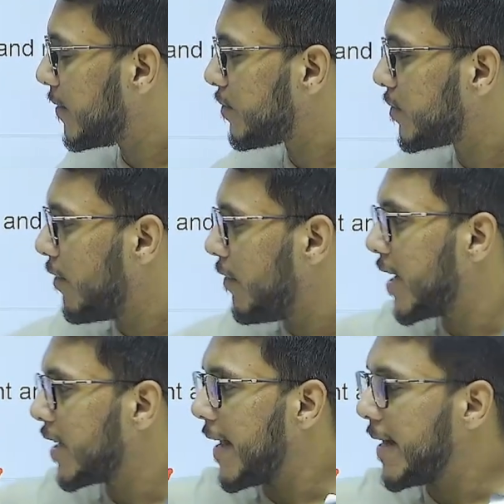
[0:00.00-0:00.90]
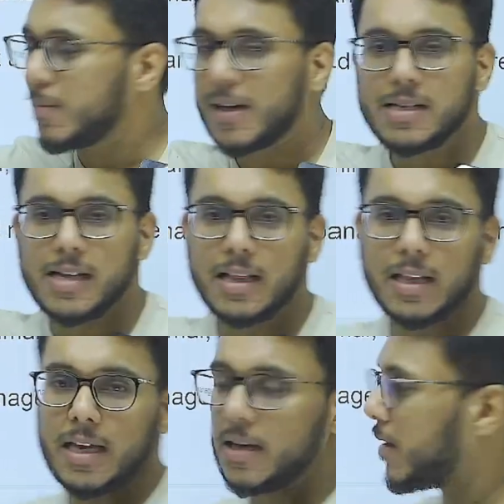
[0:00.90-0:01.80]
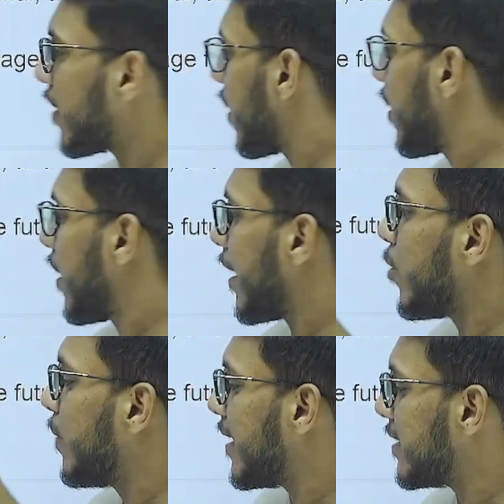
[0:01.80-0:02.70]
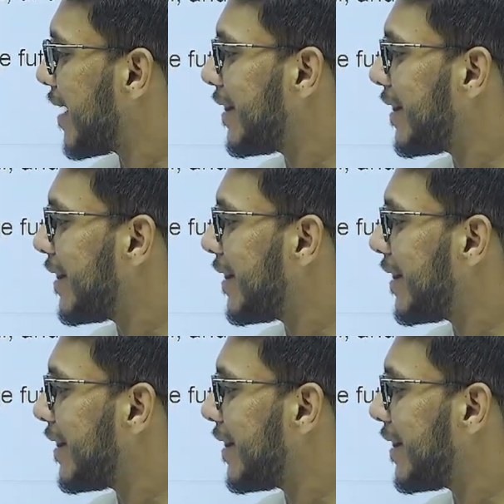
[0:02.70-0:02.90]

where the animal is healthy, human is healthy,